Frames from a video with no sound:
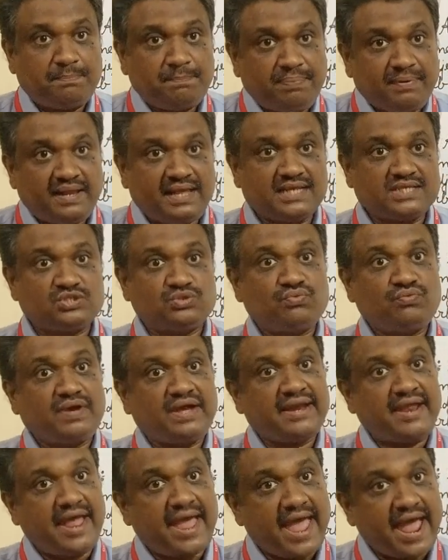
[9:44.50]
place
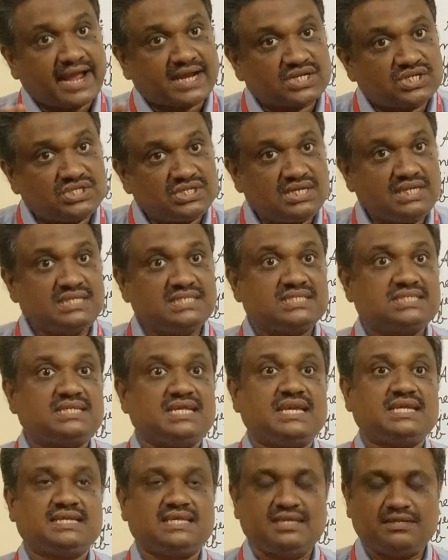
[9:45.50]
where action is
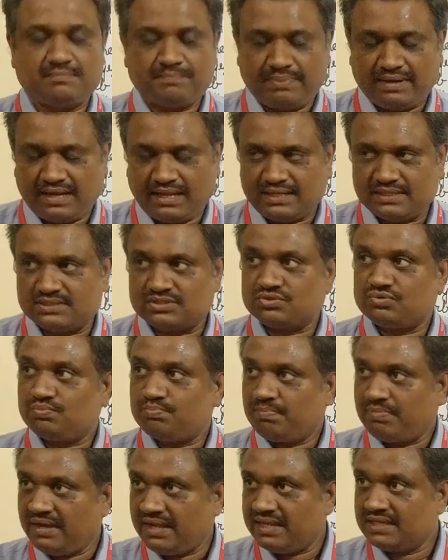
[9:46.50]
taking place.
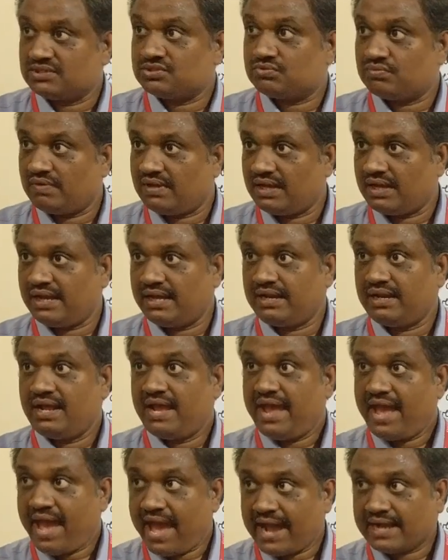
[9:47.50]
Place where
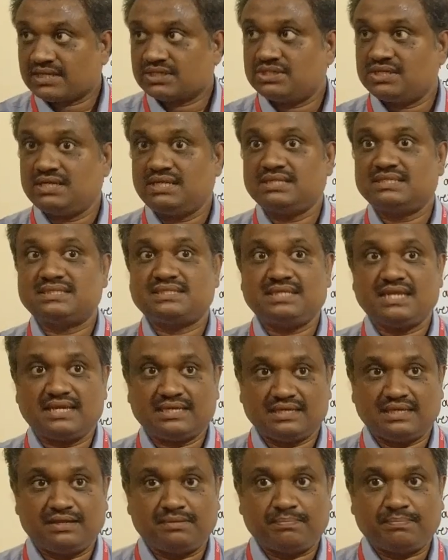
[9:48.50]
action is
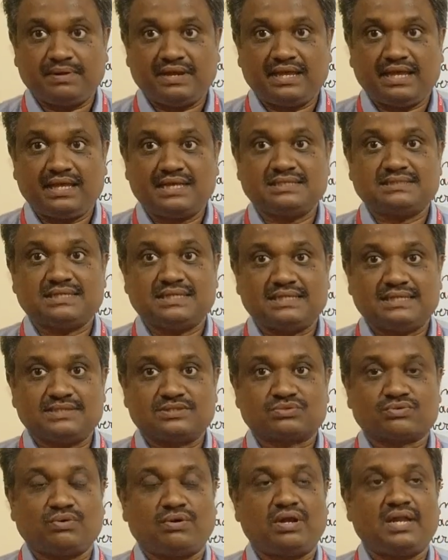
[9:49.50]
taking place. It
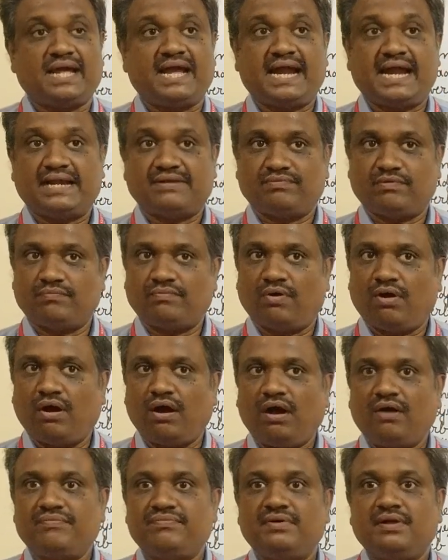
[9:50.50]
is called adverb
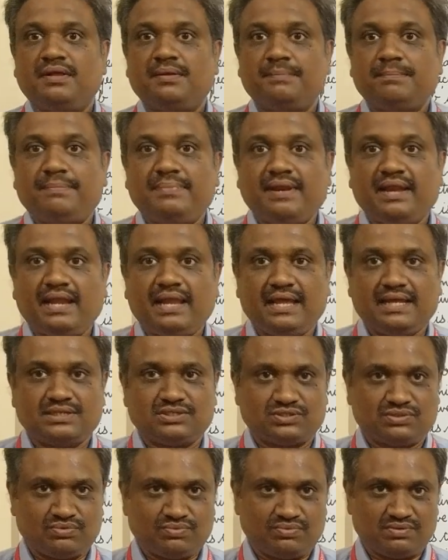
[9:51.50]
of
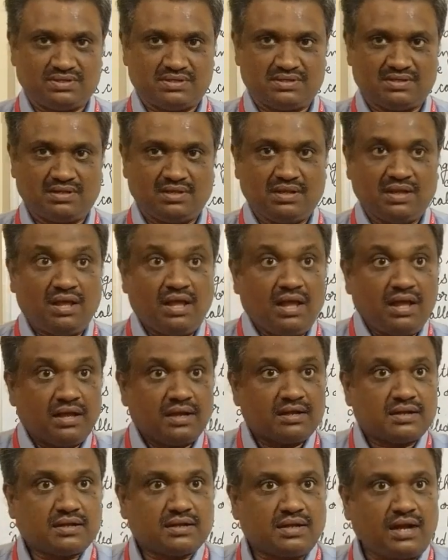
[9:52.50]
place student.
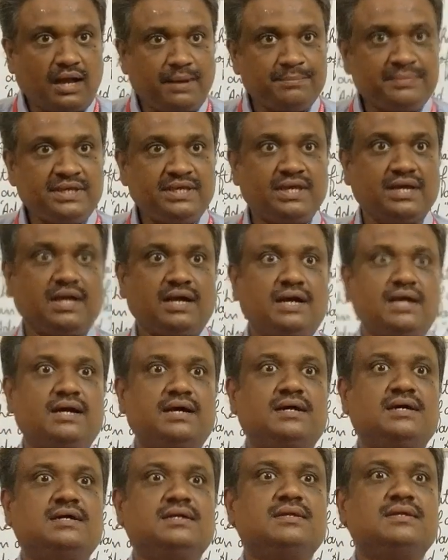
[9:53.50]
Come
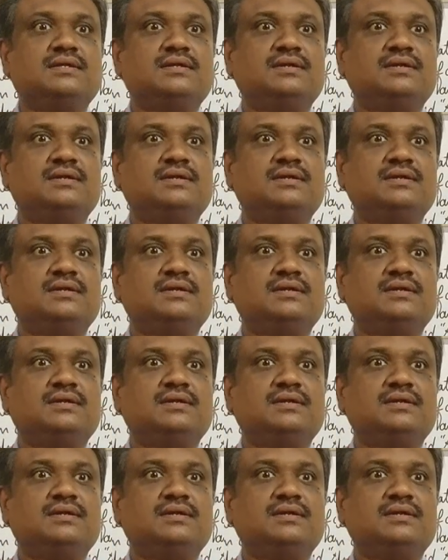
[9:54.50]
here.